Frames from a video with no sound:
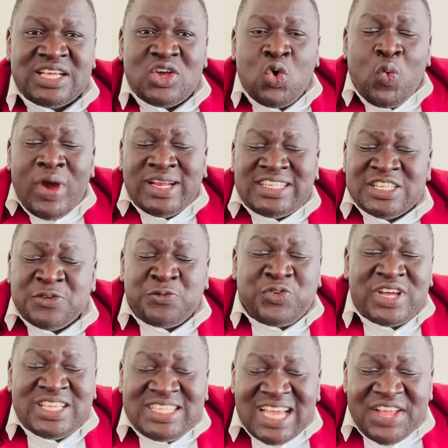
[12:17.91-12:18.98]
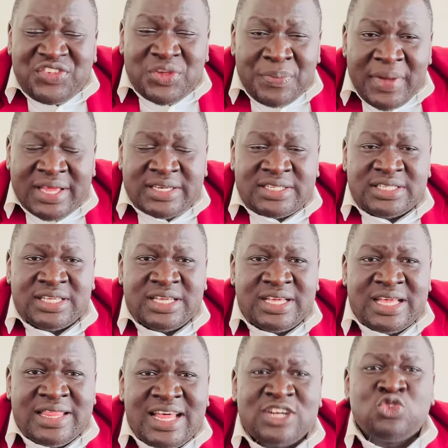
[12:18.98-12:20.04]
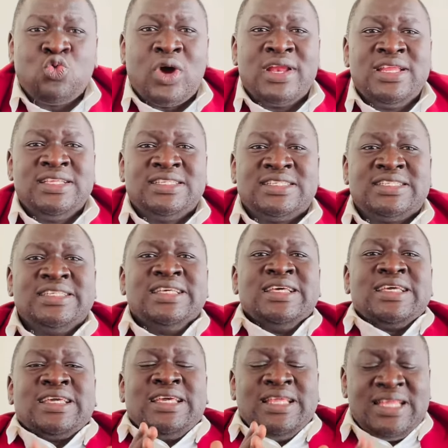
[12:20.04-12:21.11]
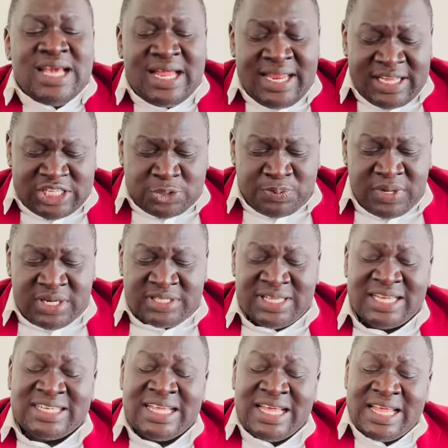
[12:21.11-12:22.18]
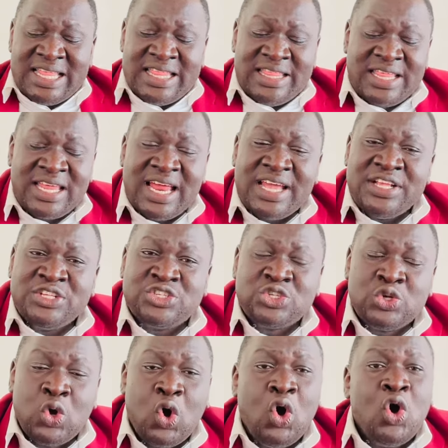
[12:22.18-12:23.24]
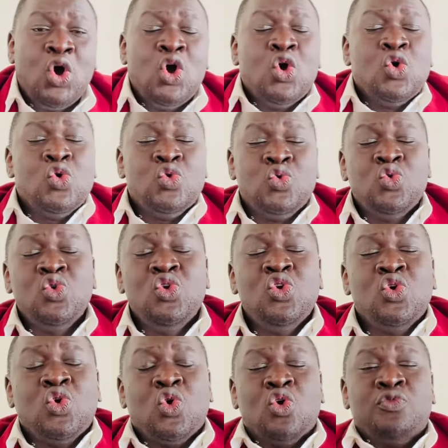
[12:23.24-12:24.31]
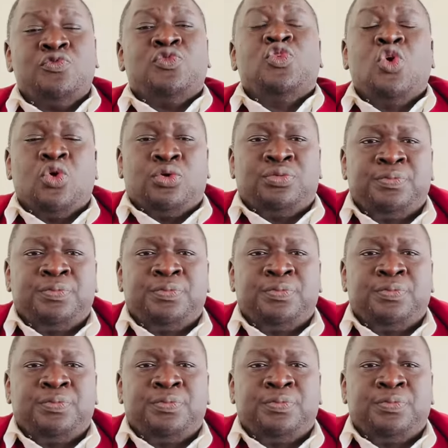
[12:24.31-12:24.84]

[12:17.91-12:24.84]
waiting for a judgment, that one is clear and explains that there is no rule of law.